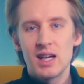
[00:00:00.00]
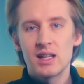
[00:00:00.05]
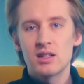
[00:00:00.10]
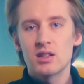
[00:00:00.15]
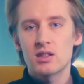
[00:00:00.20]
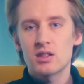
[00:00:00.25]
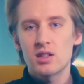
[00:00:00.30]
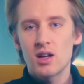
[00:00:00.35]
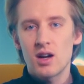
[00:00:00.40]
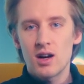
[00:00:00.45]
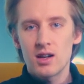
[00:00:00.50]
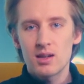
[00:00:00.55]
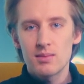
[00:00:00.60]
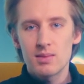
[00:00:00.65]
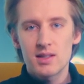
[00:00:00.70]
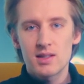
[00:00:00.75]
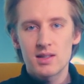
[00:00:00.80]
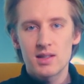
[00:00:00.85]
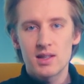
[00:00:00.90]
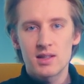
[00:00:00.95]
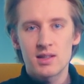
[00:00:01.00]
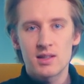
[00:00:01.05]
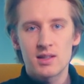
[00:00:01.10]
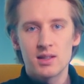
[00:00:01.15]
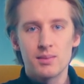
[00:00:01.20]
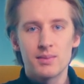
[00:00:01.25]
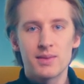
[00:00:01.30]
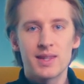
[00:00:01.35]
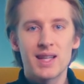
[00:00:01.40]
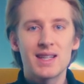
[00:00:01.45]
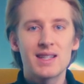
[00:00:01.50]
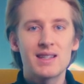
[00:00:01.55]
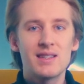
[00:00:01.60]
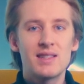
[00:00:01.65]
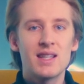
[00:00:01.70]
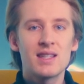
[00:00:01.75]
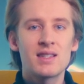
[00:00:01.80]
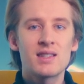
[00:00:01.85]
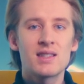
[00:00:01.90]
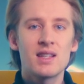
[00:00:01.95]
and autonomous system that
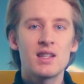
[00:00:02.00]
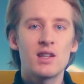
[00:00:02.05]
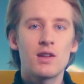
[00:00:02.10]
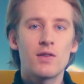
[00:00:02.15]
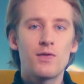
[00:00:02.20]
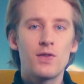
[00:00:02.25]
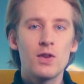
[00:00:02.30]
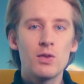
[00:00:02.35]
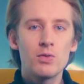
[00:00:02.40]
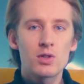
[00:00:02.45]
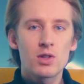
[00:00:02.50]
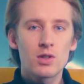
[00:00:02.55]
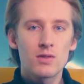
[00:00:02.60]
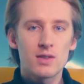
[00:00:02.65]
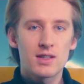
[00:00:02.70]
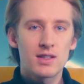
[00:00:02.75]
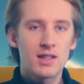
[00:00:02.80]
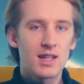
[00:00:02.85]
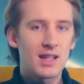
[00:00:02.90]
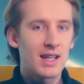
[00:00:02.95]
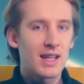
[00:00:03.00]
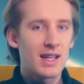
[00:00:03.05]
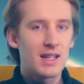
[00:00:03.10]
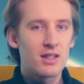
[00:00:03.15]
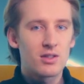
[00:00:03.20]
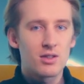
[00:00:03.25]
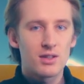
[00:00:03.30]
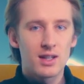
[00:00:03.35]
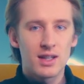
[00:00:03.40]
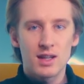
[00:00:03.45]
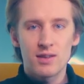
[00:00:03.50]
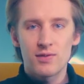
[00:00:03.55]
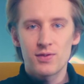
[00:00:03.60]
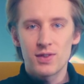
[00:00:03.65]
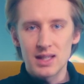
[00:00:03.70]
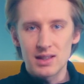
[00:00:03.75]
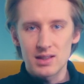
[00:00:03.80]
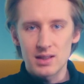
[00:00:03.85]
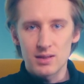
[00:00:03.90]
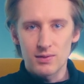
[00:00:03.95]
exists in a futuristic Internet of
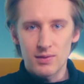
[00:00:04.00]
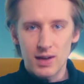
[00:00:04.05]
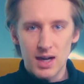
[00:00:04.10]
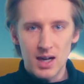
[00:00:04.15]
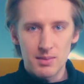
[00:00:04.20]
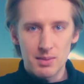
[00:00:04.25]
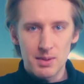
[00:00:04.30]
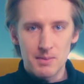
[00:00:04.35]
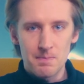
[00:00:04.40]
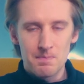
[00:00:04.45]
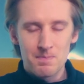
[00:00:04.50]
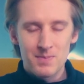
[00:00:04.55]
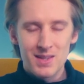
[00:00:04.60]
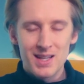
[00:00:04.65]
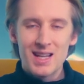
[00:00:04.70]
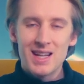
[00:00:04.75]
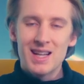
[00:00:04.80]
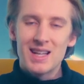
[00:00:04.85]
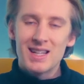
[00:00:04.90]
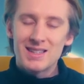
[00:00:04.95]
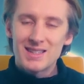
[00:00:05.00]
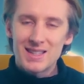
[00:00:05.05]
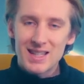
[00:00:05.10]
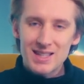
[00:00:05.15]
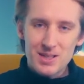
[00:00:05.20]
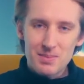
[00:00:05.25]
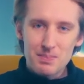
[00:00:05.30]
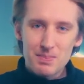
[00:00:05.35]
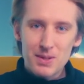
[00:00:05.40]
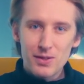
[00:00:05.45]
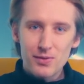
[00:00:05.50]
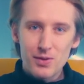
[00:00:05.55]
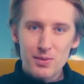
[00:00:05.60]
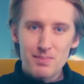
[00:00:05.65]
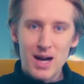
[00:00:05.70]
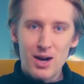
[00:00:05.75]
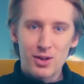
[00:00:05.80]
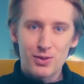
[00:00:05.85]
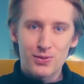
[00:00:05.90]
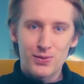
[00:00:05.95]
Things environment. That's a bit of a
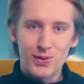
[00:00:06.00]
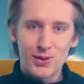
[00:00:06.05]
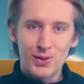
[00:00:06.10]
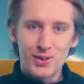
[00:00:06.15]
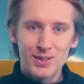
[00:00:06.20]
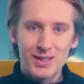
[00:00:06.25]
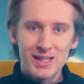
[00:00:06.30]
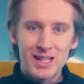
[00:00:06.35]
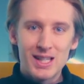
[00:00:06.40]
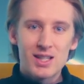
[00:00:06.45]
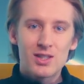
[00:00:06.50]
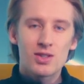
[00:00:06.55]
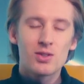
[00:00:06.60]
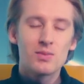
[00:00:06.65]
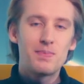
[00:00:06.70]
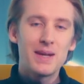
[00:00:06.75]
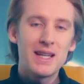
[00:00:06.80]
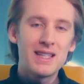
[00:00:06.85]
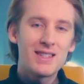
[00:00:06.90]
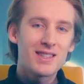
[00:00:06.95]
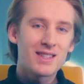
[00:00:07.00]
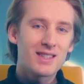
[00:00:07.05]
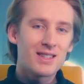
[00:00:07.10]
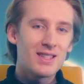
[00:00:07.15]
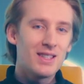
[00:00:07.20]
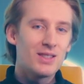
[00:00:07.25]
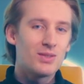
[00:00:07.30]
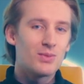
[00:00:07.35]
mouthful. So basically